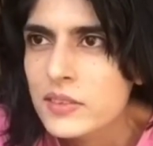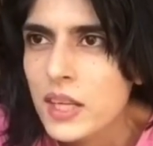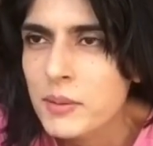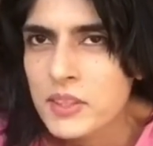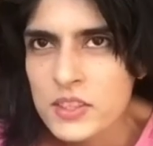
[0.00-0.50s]
I
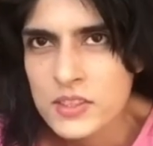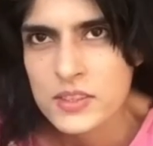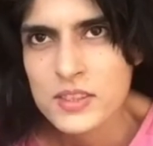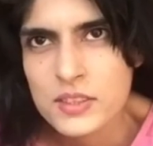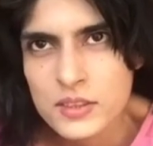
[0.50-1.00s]
mean, this
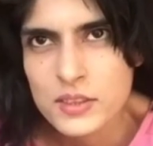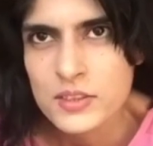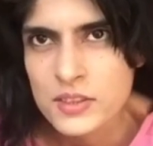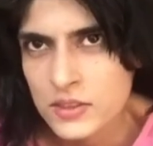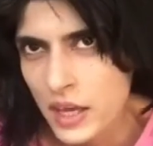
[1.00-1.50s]

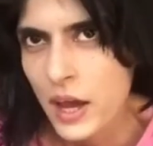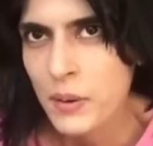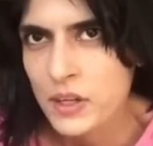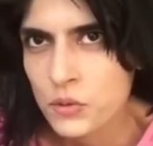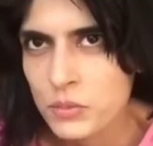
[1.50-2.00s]
is how
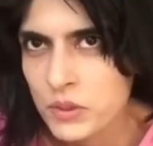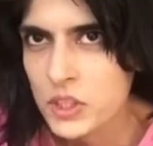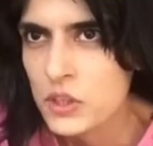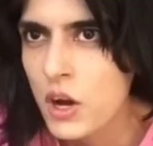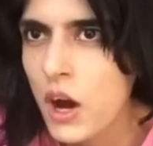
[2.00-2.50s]
I normally
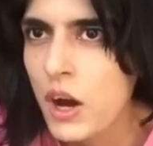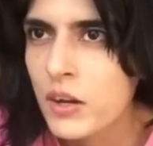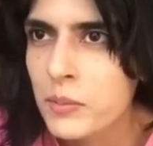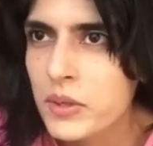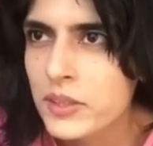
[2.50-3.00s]
talk,
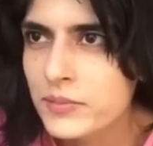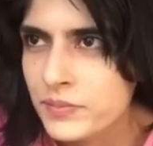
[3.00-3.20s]
but...